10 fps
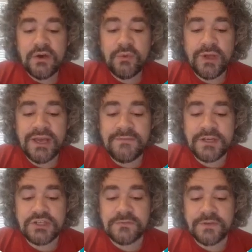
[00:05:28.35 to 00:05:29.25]
we have
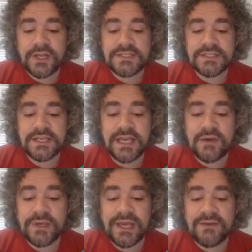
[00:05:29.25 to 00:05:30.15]
initial velocity,
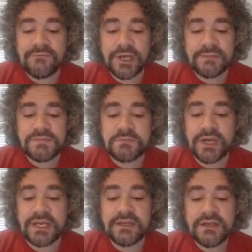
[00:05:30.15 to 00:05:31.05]
and we have random
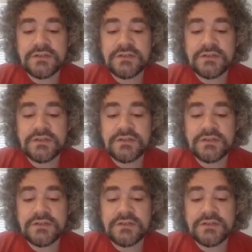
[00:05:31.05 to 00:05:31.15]
spread.